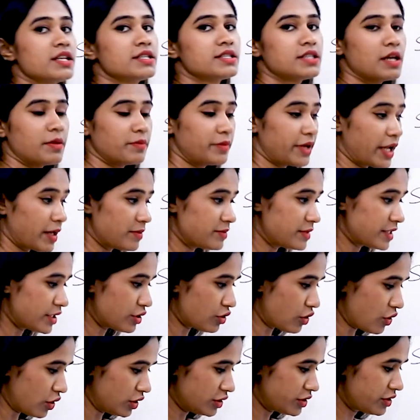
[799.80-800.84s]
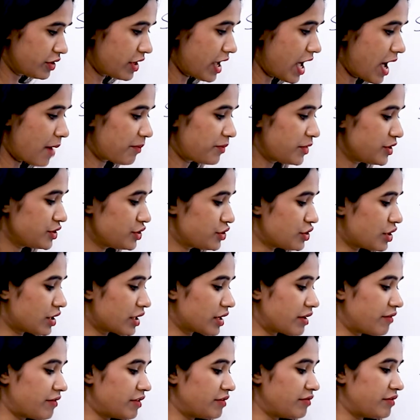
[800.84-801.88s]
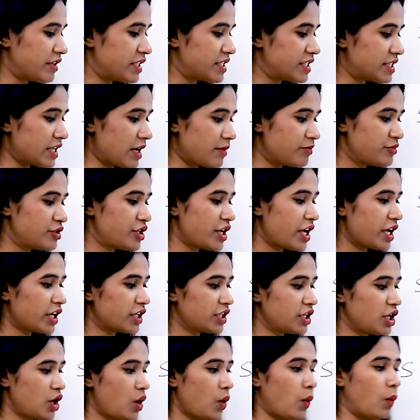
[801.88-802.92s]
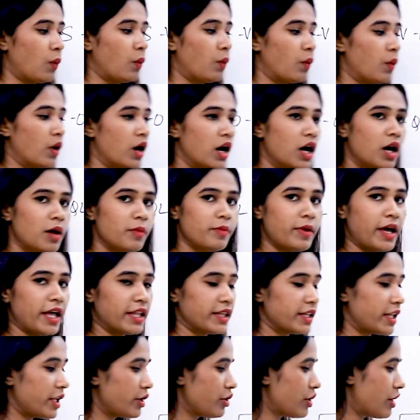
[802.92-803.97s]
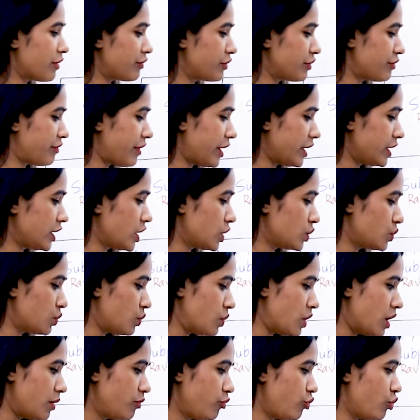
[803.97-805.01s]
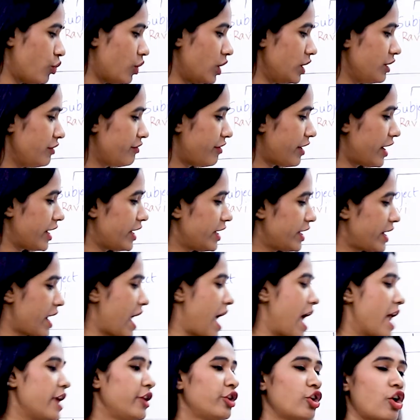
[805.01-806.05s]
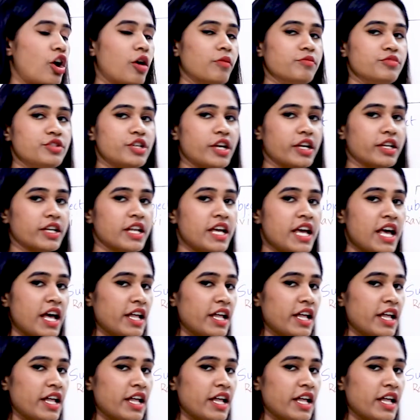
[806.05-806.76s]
Sometimes it also happens you are given with subject, verb and then you have to find out verb qualifier and object.